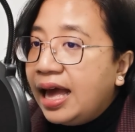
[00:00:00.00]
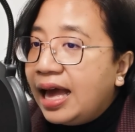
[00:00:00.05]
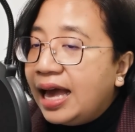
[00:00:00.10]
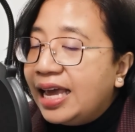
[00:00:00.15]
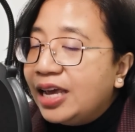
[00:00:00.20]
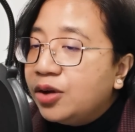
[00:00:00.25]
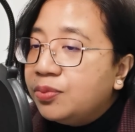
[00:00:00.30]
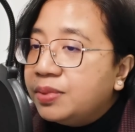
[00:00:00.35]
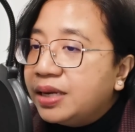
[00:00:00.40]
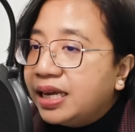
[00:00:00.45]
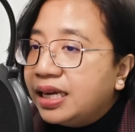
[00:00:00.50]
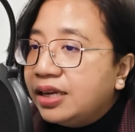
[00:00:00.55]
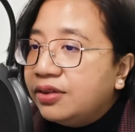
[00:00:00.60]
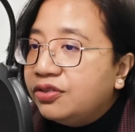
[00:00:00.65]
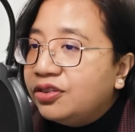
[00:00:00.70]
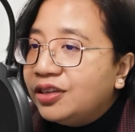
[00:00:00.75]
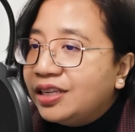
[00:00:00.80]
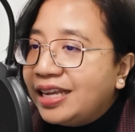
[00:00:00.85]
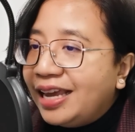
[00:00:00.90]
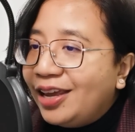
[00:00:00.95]
I hope that
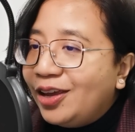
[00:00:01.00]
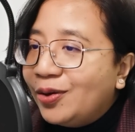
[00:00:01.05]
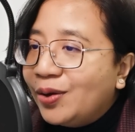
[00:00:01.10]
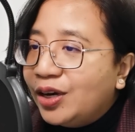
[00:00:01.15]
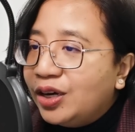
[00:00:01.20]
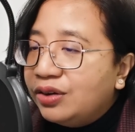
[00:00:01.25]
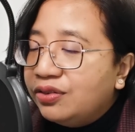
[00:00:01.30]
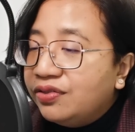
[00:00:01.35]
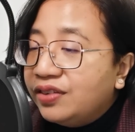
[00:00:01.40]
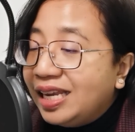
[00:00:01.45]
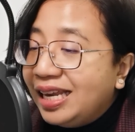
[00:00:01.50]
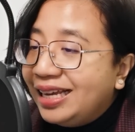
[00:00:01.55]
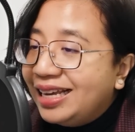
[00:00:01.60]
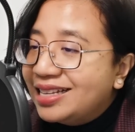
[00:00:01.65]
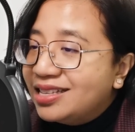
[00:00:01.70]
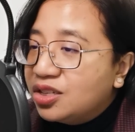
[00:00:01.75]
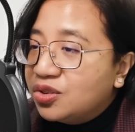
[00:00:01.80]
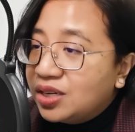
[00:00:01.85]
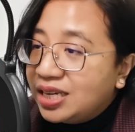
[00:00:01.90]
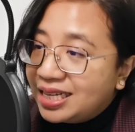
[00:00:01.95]
if today you are not feeling
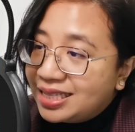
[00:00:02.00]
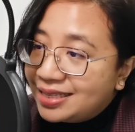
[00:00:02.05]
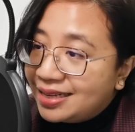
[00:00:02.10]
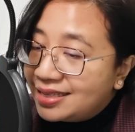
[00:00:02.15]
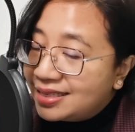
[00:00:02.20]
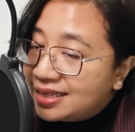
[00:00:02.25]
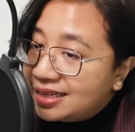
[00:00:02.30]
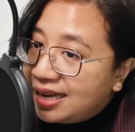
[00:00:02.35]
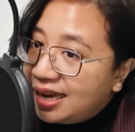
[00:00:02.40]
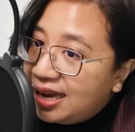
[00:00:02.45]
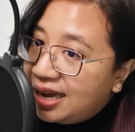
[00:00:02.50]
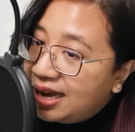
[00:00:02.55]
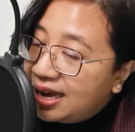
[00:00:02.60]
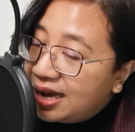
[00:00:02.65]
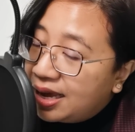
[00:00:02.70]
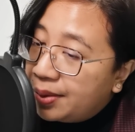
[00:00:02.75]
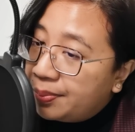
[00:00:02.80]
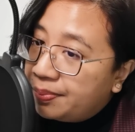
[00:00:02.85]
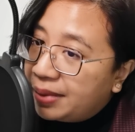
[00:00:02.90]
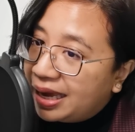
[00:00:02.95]
as good as yesterday,
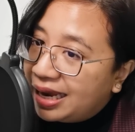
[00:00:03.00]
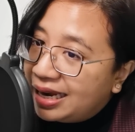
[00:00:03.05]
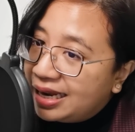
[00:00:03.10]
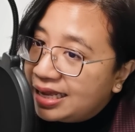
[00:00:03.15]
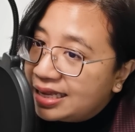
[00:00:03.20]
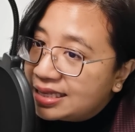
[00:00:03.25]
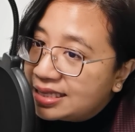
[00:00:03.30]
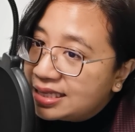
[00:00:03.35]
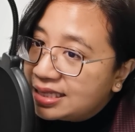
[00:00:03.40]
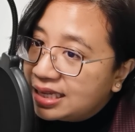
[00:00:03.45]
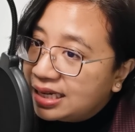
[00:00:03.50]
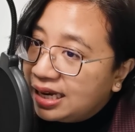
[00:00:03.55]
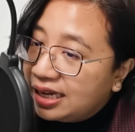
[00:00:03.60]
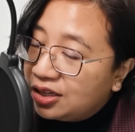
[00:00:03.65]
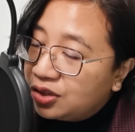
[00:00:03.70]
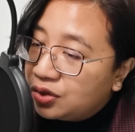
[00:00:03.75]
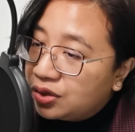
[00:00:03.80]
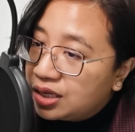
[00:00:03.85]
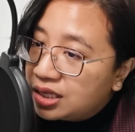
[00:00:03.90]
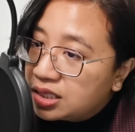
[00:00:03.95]
by
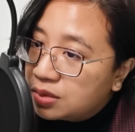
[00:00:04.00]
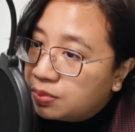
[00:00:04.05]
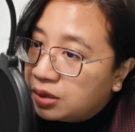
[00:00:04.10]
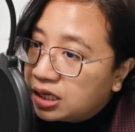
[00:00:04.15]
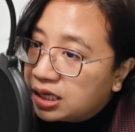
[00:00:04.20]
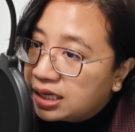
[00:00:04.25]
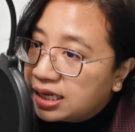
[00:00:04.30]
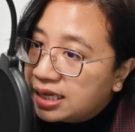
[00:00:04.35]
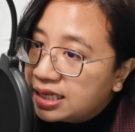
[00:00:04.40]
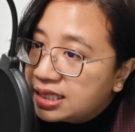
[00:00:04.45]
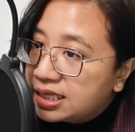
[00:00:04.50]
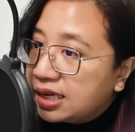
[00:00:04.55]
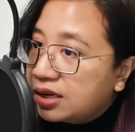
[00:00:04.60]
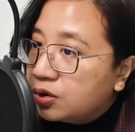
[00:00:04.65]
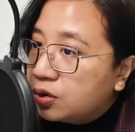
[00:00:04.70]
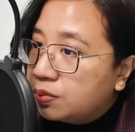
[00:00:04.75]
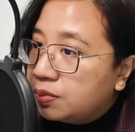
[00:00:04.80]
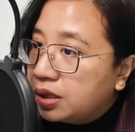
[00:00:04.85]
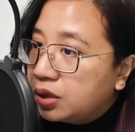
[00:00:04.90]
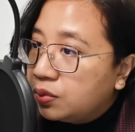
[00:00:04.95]
listening to this podcast, I
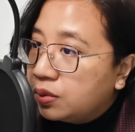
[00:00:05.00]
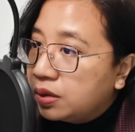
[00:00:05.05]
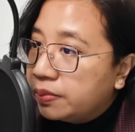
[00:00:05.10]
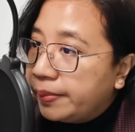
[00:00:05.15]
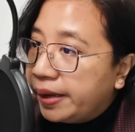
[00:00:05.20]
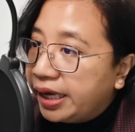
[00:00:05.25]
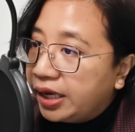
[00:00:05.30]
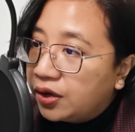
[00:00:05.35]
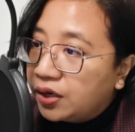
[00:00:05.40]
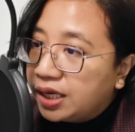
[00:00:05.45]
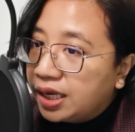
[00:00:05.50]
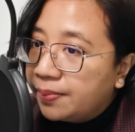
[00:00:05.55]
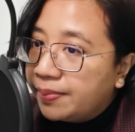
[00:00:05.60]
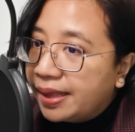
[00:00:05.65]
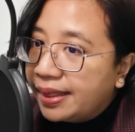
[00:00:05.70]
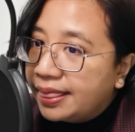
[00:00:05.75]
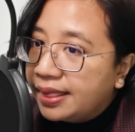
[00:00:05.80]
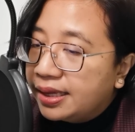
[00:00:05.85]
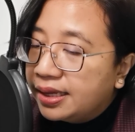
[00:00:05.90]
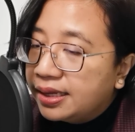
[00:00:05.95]
hope it will make your day
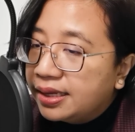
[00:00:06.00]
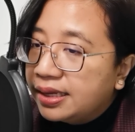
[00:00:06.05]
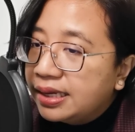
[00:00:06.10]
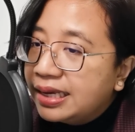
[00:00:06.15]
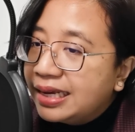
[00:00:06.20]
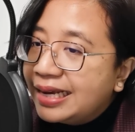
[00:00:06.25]
better.